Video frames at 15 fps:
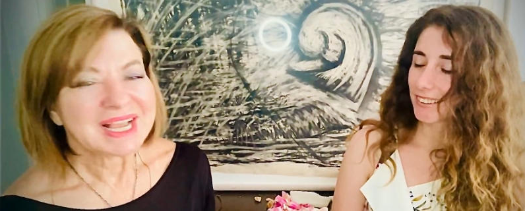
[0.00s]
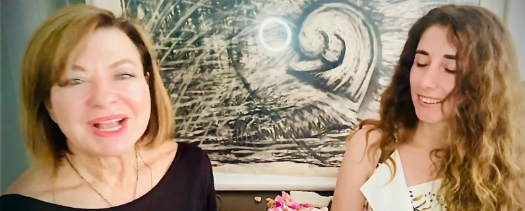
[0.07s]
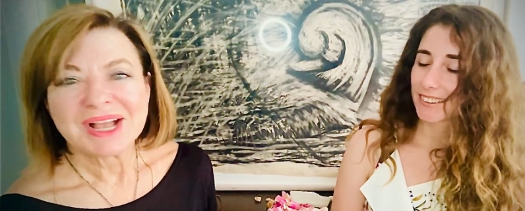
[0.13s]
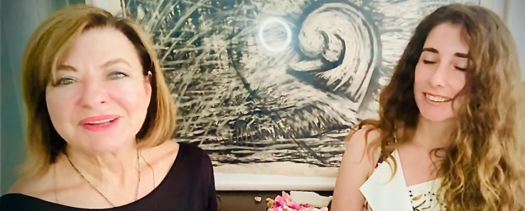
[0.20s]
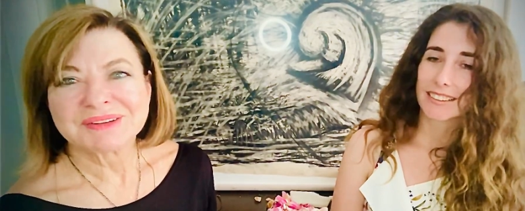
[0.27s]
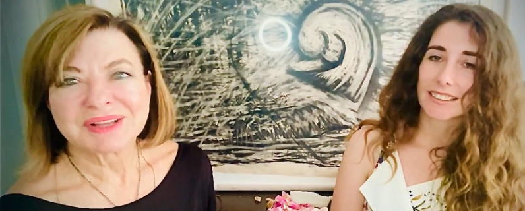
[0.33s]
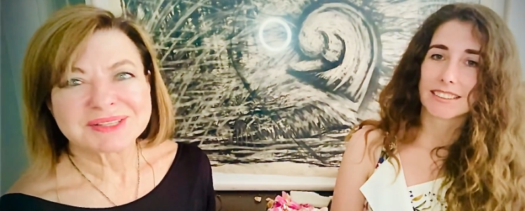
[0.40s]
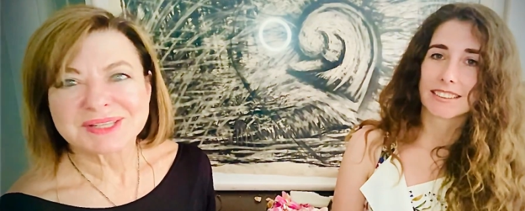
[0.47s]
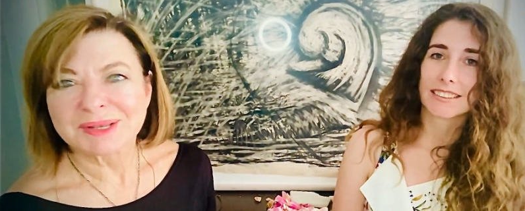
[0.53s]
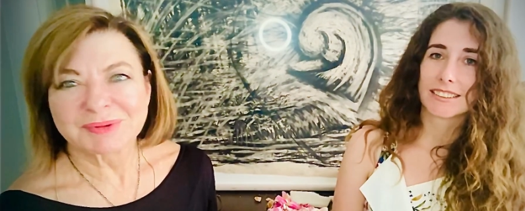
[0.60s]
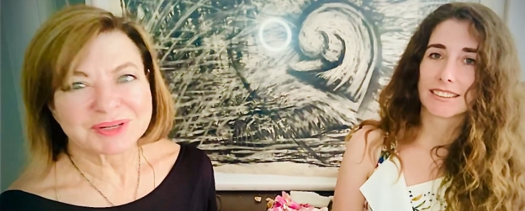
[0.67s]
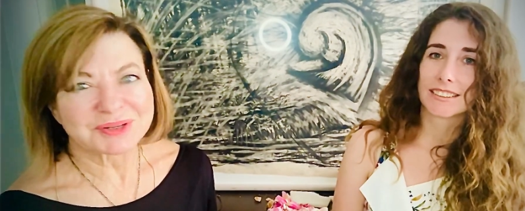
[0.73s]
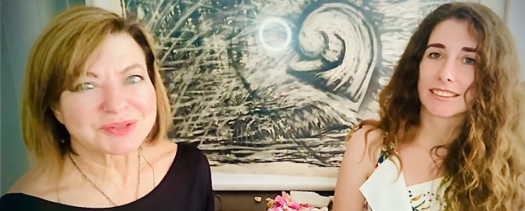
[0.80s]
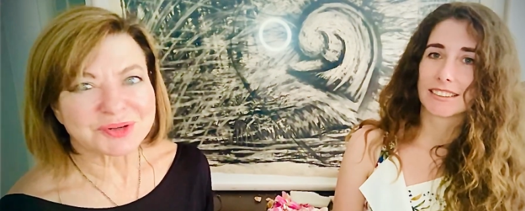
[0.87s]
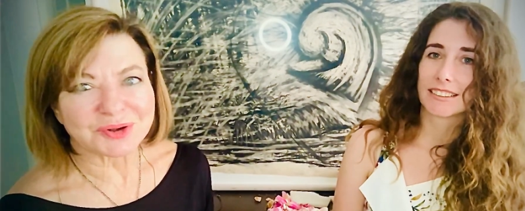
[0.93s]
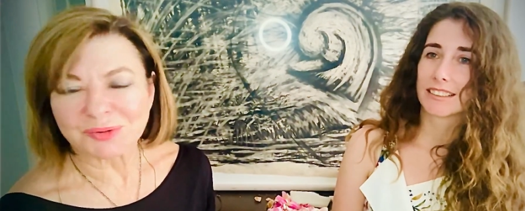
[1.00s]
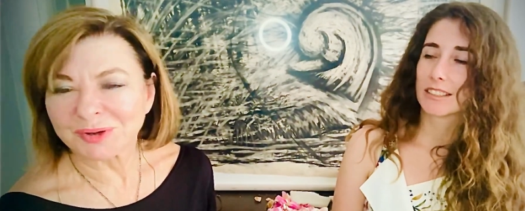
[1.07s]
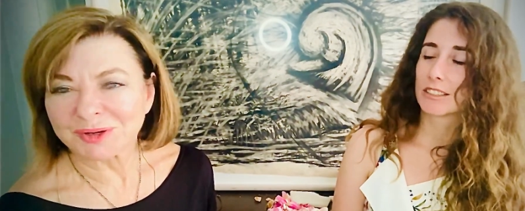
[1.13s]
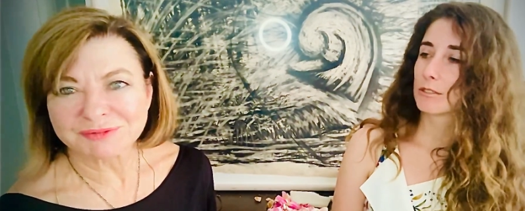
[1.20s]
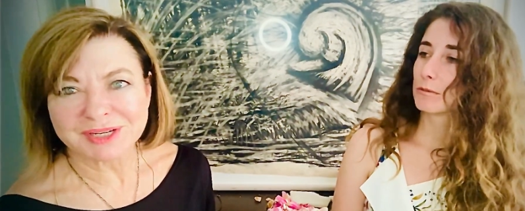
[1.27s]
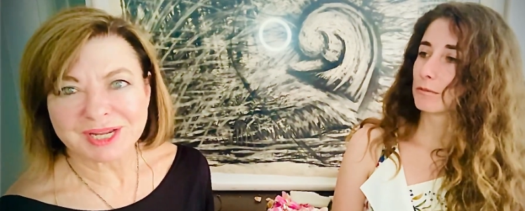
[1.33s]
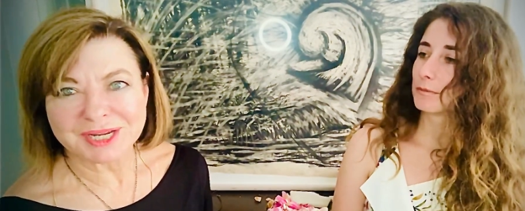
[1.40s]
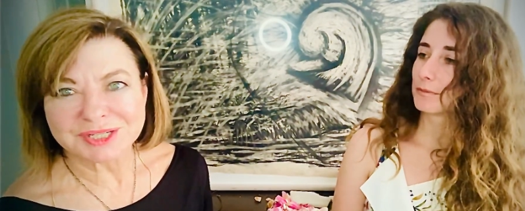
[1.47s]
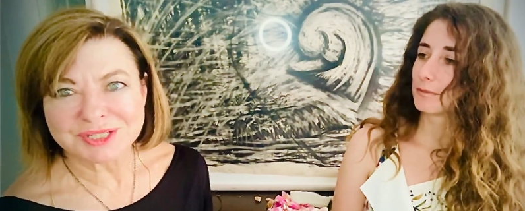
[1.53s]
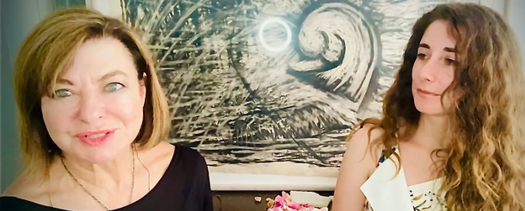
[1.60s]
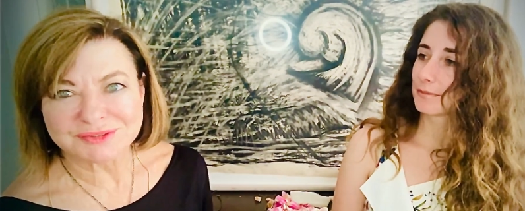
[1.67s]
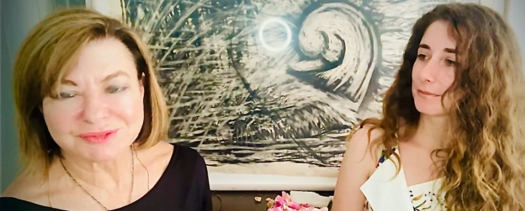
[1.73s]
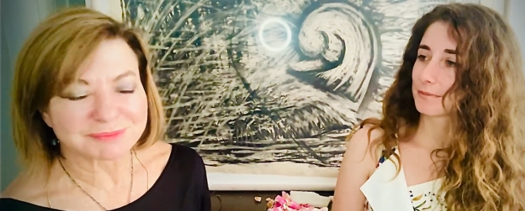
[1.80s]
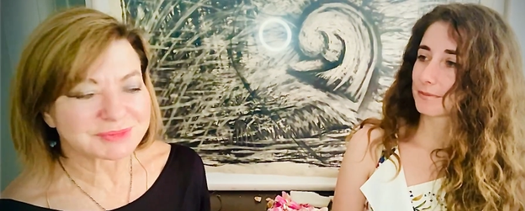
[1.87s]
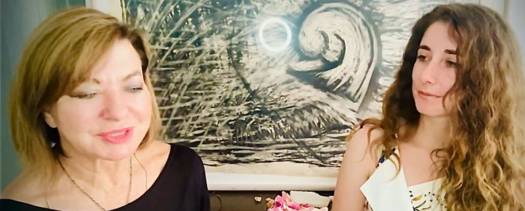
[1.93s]
Speaker 1: and somebody who's got
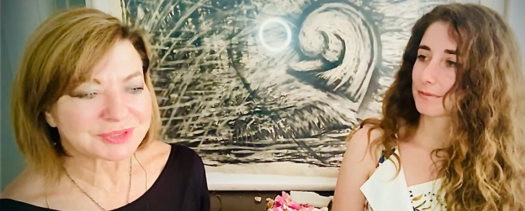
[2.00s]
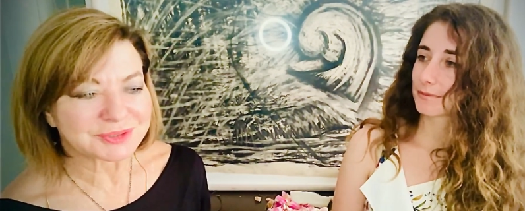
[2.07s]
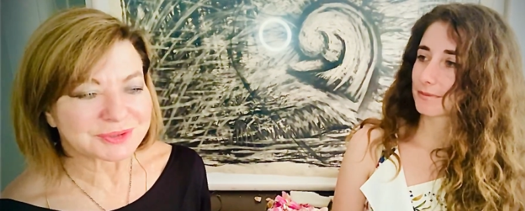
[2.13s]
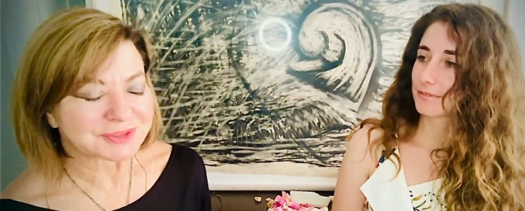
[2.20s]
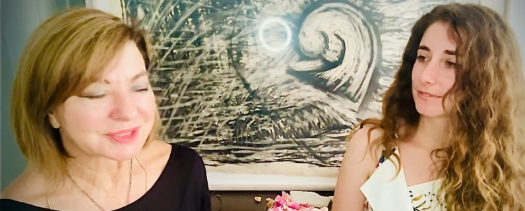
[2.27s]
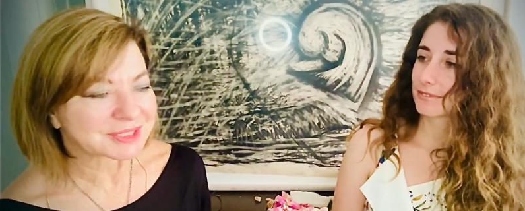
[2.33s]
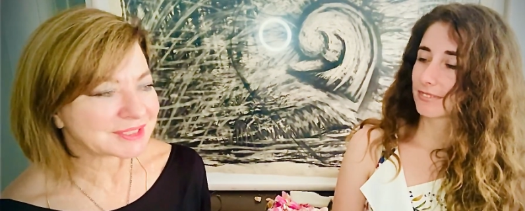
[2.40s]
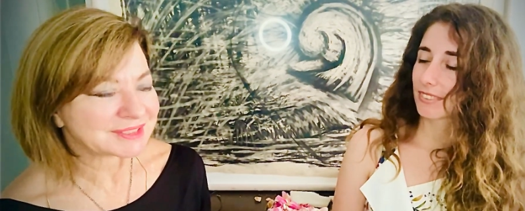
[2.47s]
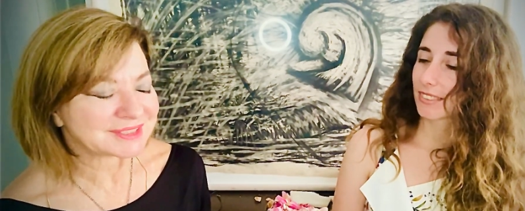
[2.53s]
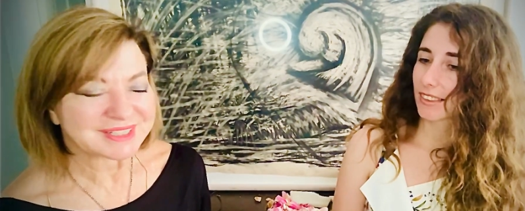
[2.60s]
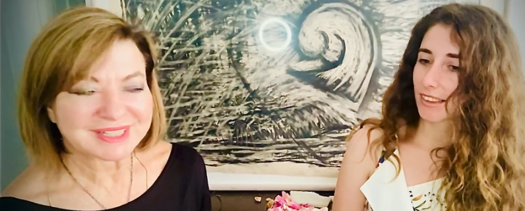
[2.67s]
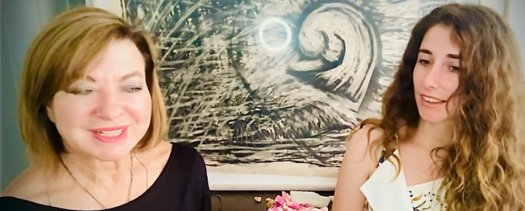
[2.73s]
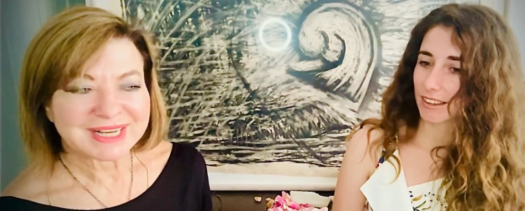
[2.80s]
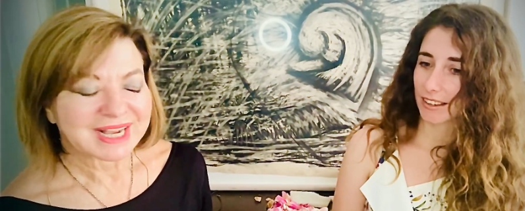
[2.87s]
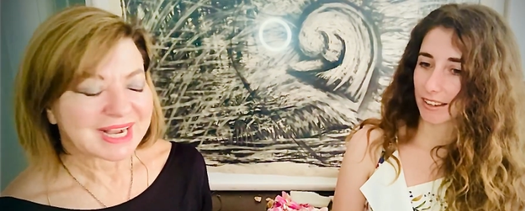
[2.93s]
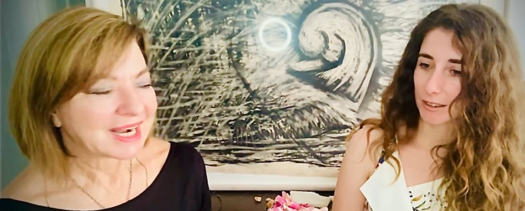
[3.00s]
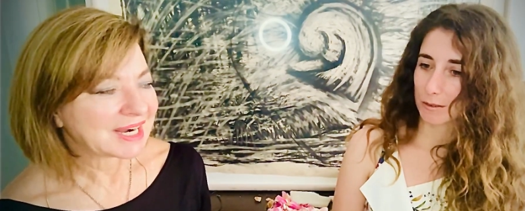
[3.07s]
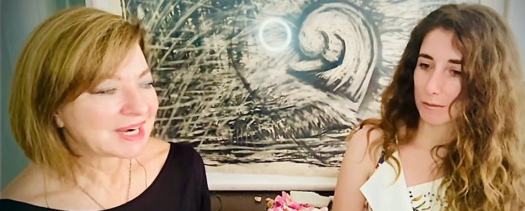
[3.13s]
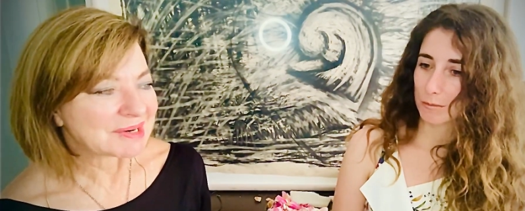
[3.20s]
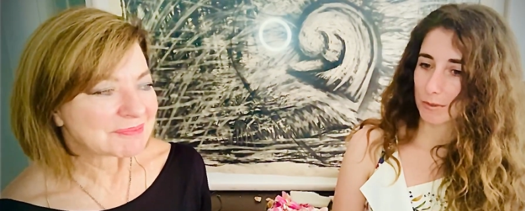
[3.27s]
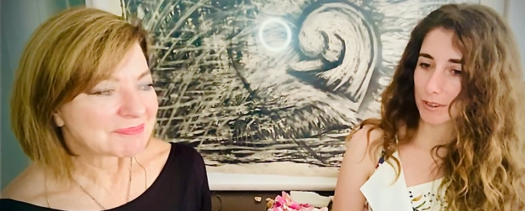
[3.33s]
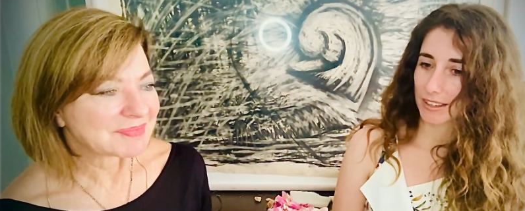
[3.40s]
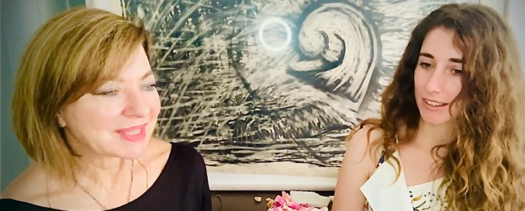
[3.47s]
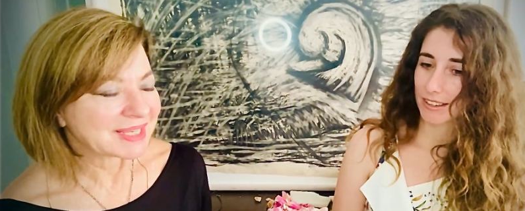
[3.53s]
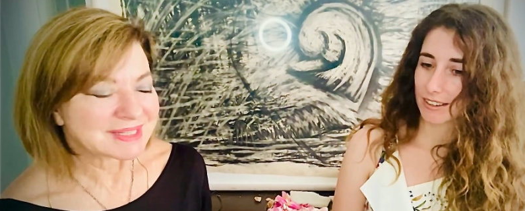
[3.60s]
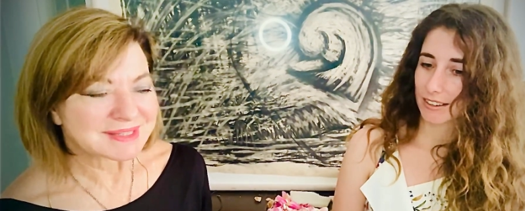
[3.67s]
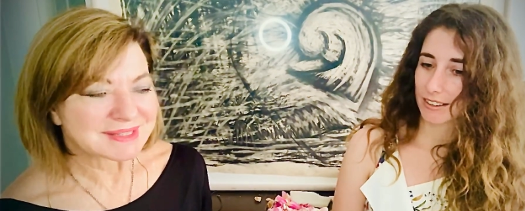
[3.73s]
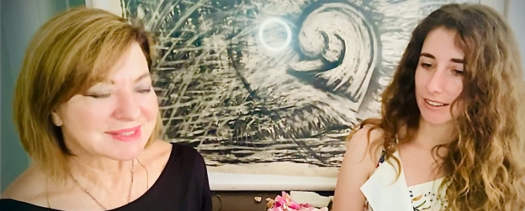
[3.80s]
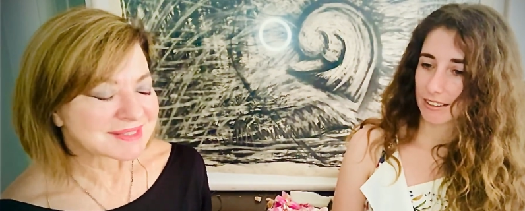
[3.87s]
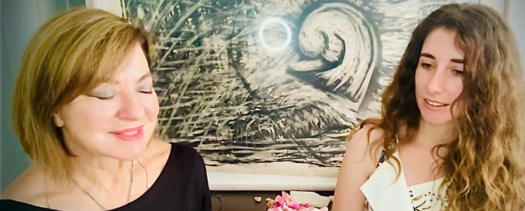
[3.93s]
qualifications from New York and um,
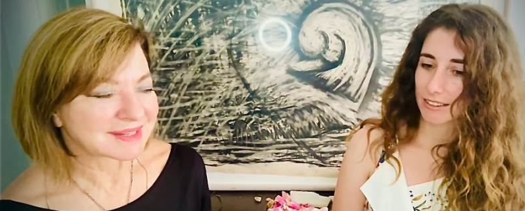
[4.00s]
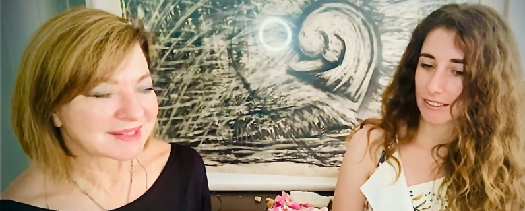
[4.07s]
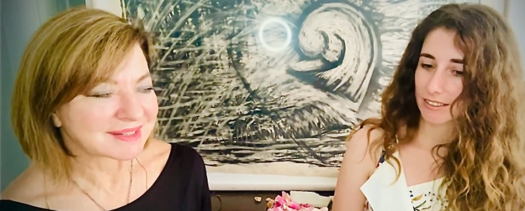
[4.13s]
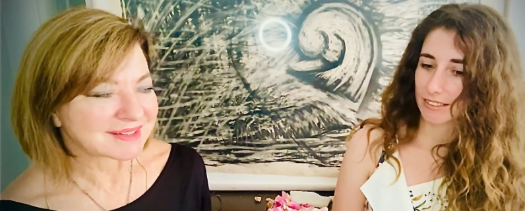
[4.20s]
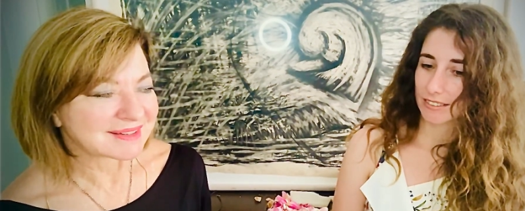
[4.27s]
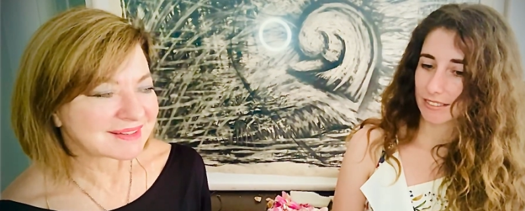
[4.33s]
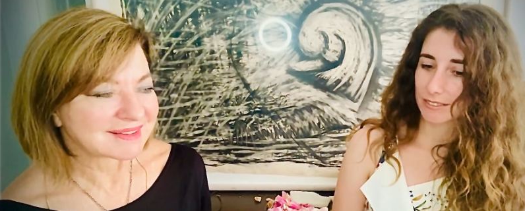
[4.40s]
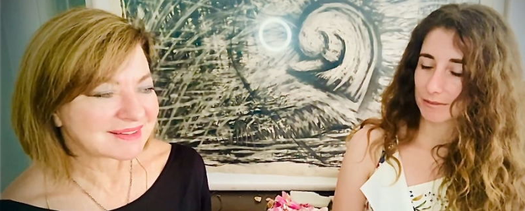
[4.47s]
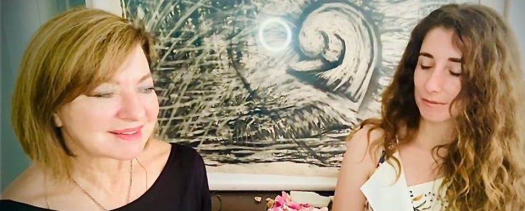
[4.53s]
is, uh,